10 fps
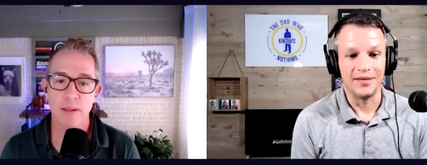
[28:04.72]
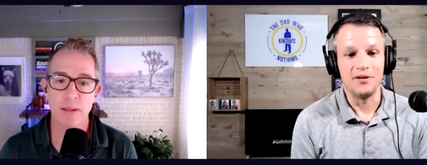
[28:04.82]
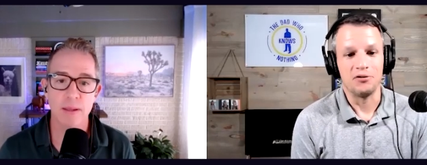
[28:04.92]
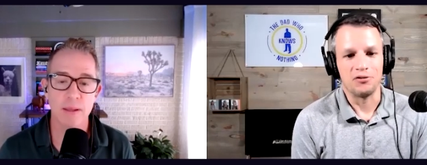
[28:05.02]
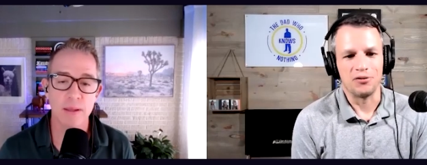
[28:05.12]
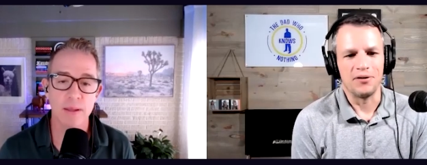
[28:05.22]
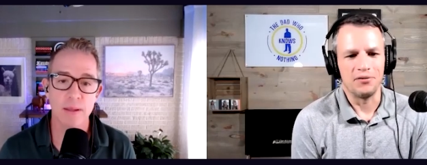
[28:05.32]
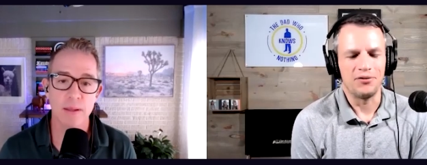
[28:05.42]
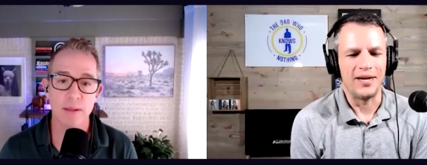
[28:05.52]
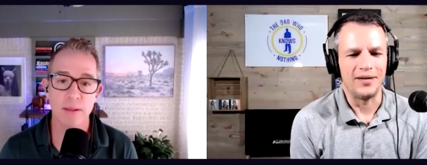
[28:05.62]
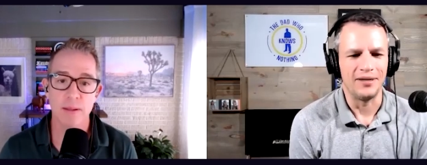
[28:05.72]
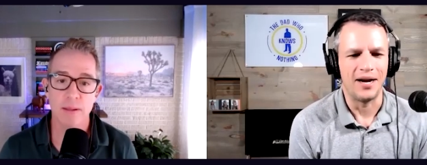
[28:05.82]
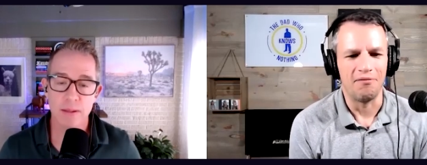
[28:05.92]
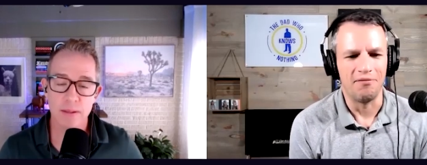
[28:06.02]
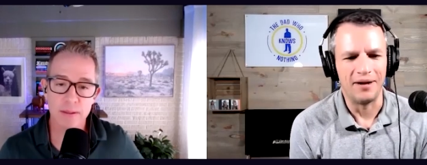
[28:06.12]
Speaker 1: and leaders are understanding
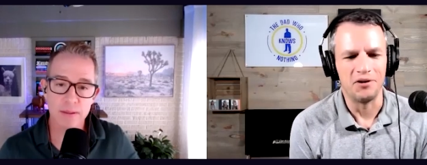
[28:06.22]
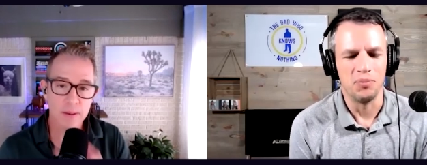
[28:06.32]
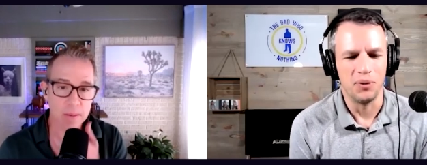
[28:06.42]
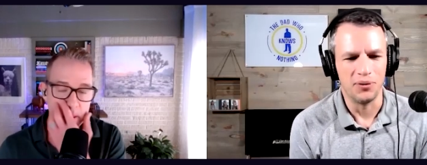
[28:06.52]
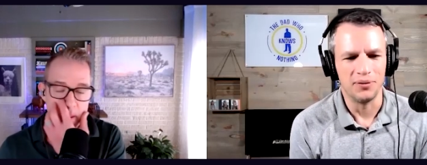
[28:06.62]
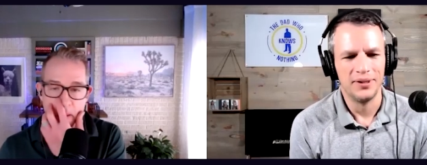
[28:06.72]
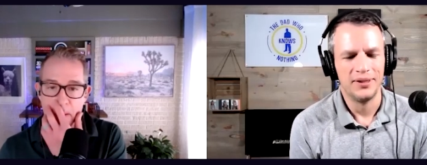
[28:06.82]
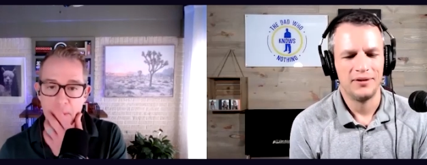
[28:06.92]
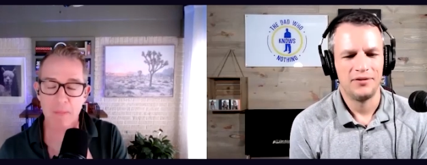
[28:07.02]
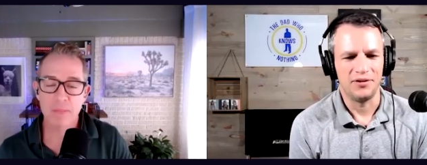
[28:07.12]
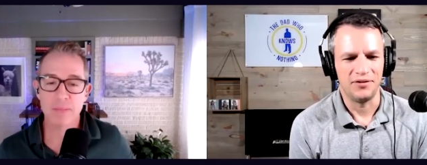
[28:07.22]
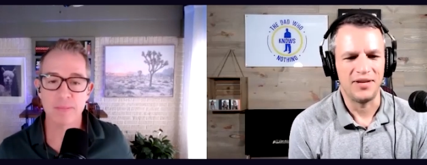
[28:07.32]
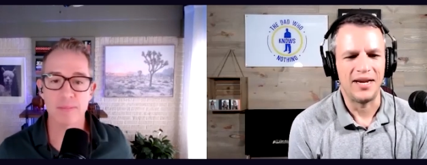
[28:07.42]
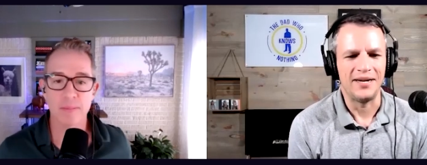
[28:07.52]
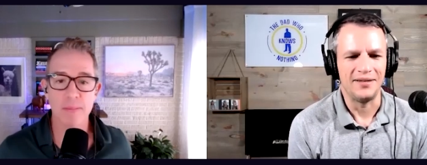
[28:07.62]
how valuable
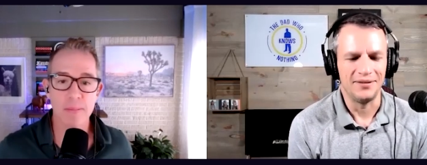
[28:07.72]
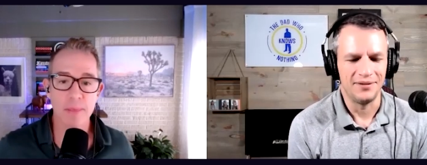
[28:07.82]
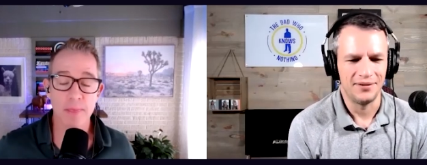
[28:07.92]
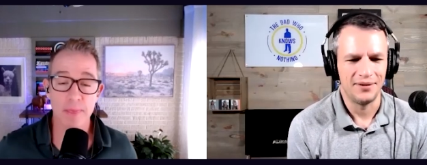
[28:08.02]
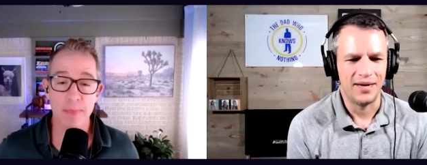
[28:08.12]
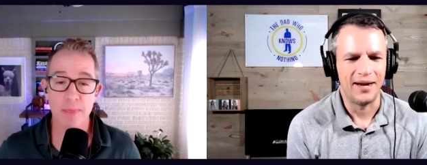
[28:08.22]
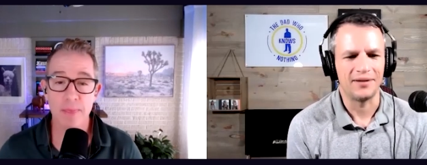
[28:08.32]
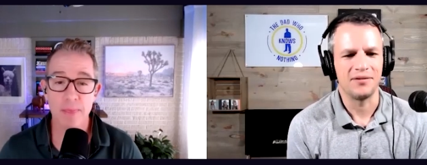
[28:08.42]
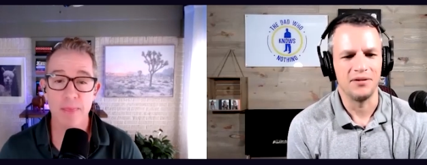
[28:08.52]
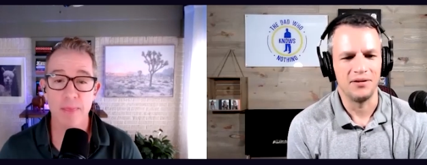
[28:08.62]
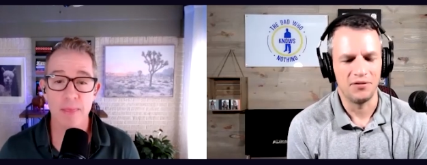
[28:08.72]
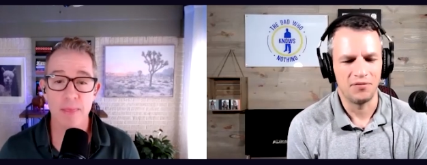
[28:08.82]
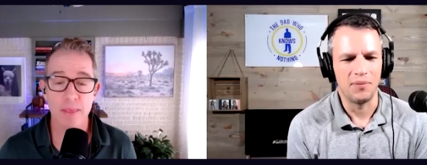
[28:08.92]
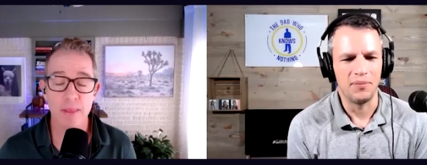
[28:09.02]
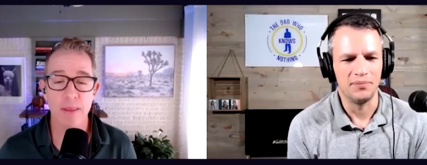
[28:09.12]
sustained excellence
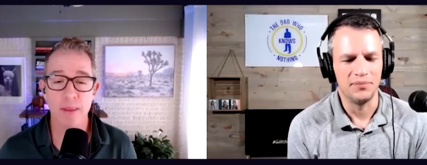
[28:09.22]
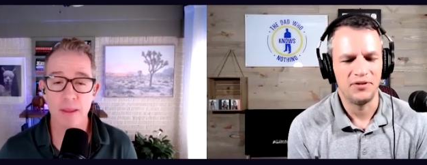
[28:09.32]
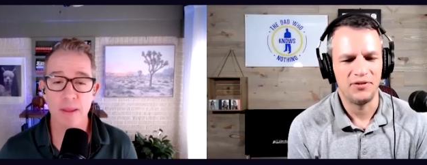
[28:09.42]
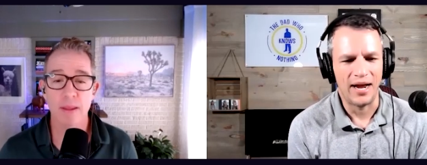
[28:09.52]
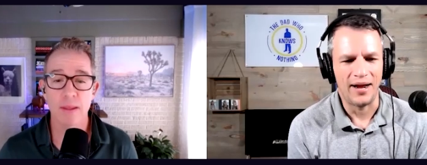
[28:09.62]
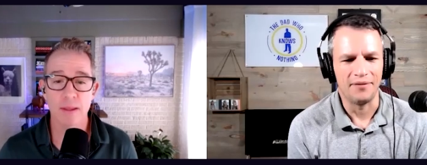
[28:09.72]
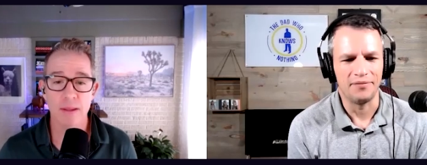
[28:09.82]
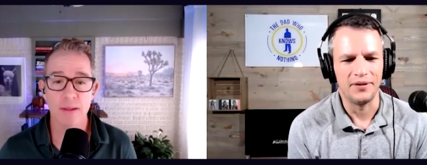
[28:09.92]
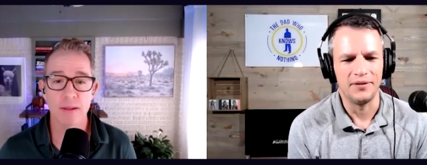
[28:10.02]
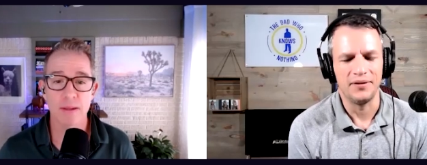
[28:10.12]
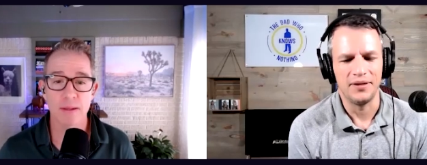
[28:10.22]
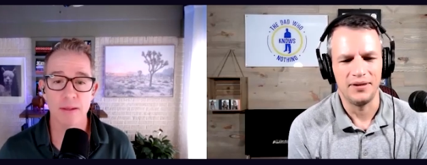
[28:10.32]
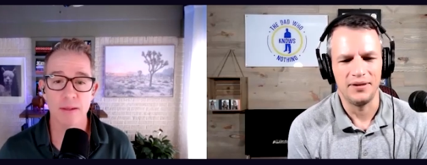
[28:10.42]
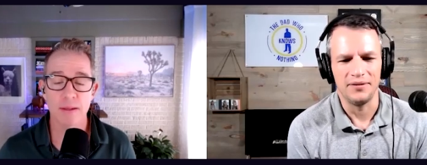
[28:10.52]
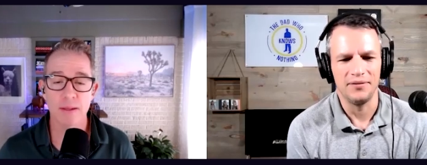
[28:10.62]
from staff is
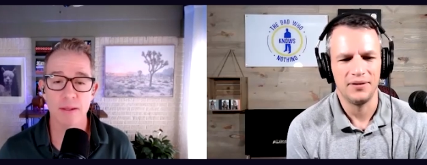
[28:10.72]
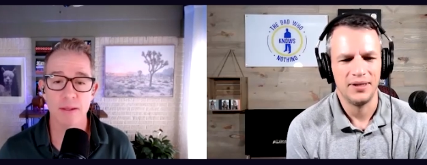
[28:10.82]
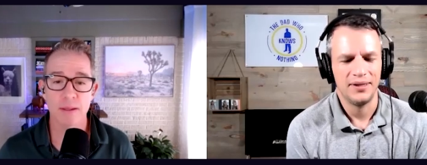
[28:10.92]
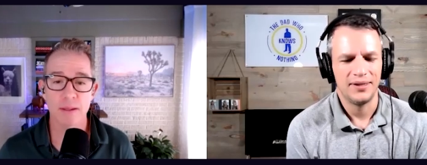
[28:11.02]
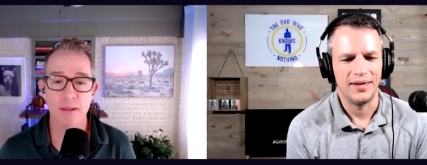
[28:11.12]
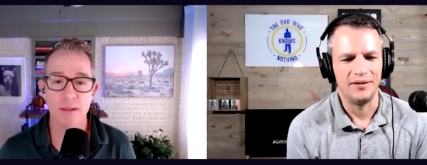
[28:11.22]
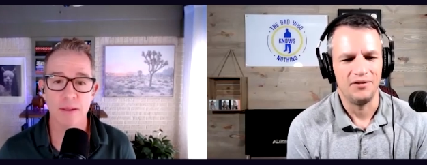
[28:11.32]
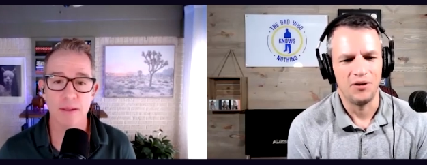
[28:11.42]
is and